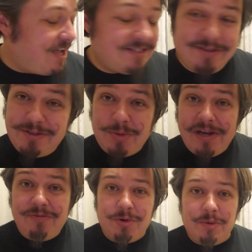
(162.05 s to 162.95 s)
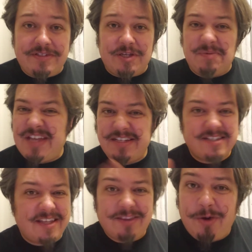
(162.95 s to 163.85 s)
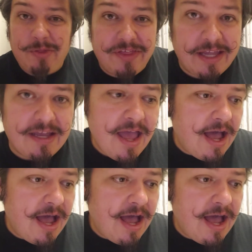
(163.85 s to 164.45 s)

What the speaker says: So the 24 Rubik's Cubes, yeah, just get the whole thing.